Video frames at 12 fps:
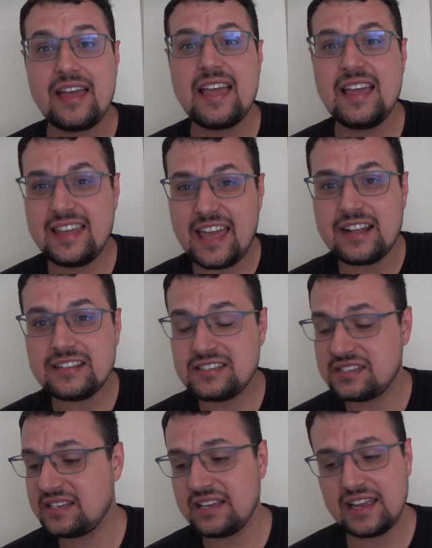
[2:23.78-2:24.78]
he
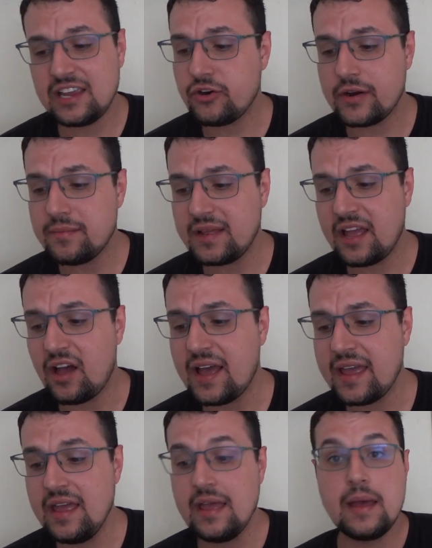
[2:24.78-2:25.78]
gets incredibly
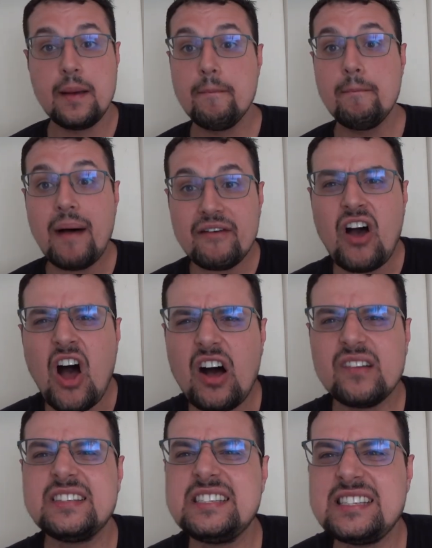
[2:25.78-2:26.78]
high, Mother
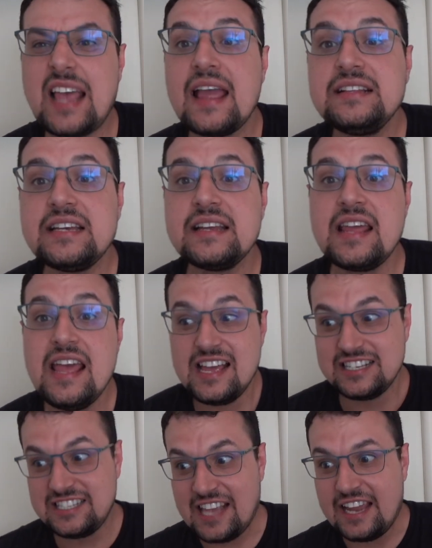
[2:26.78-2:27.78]
of Satan,
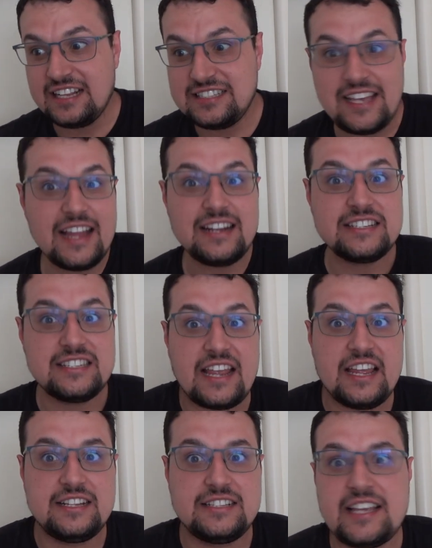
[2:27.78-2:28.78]
Satan,
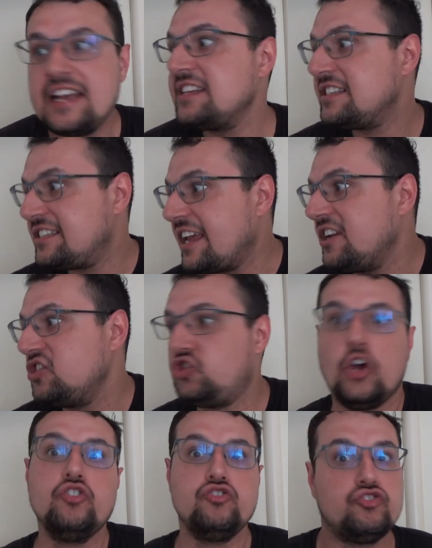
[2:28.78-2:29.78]
Satan,
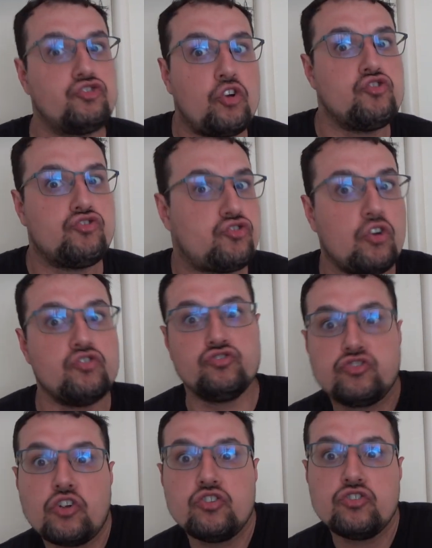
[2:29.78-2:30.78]
Satan,
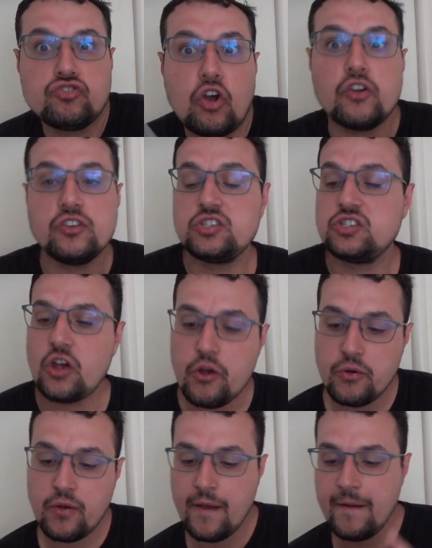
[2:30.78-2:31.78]
Satan, Satan,
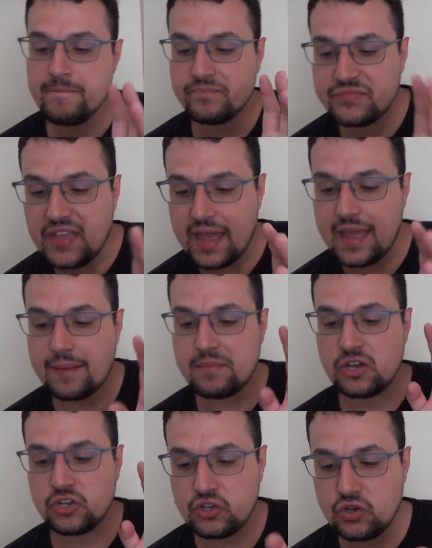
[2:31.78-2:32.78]
so
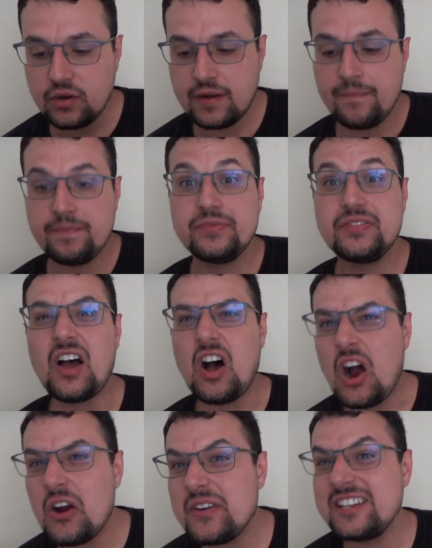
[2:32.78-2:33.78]
damn good. The
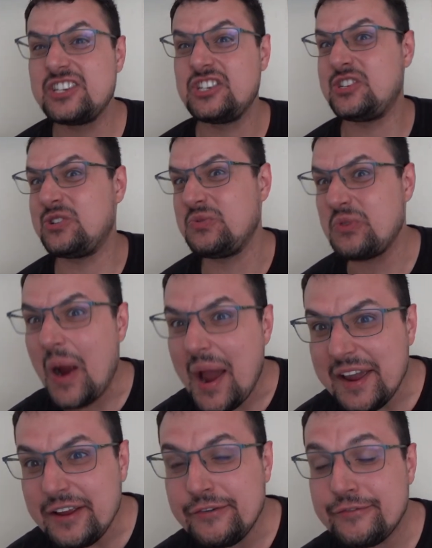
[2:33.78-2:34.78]
Horrid
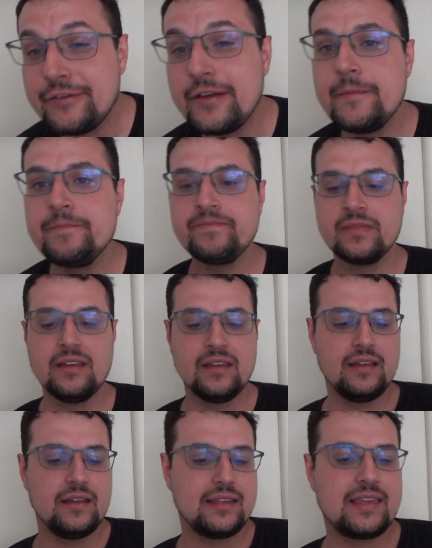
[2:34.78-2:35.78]
Strife?
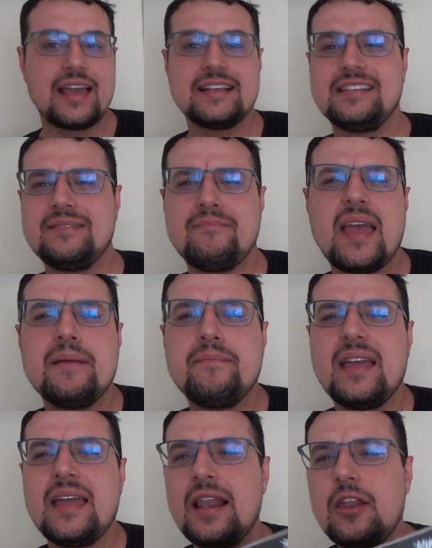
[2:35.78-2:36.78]
Yes, it may
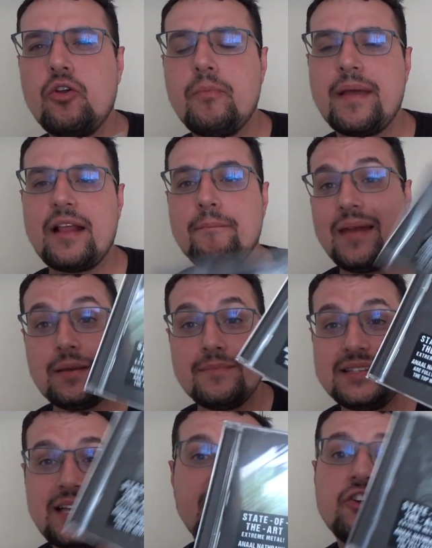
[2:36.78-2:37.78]
be a little bit of meat
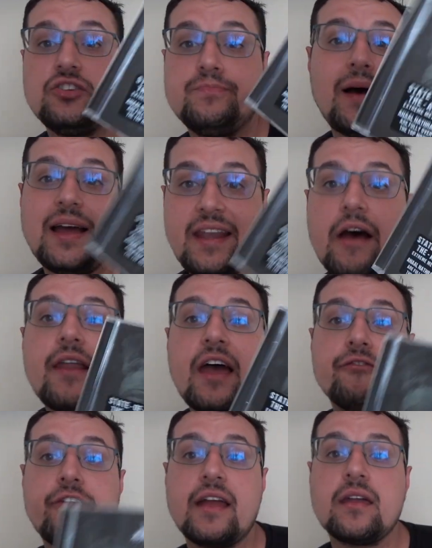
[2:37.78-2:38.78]
and potatoes by Now
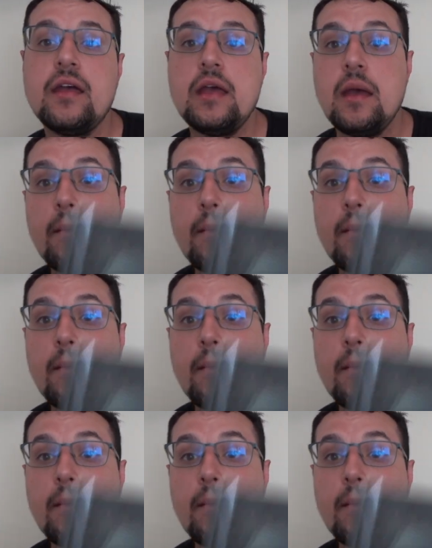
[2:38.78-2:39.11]
Nafrak,